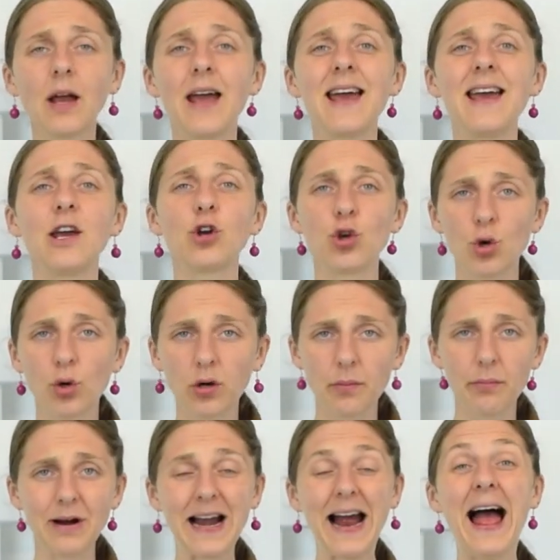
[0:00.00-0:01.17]
a
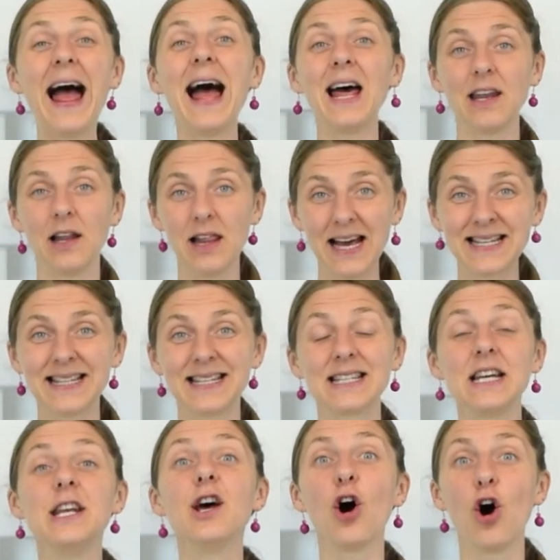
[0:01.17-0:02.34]
cucumber and a lettuce
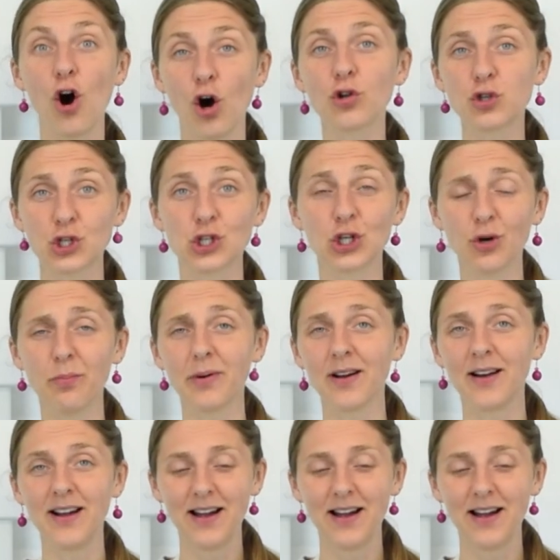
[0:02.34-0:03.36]
in a hot soup.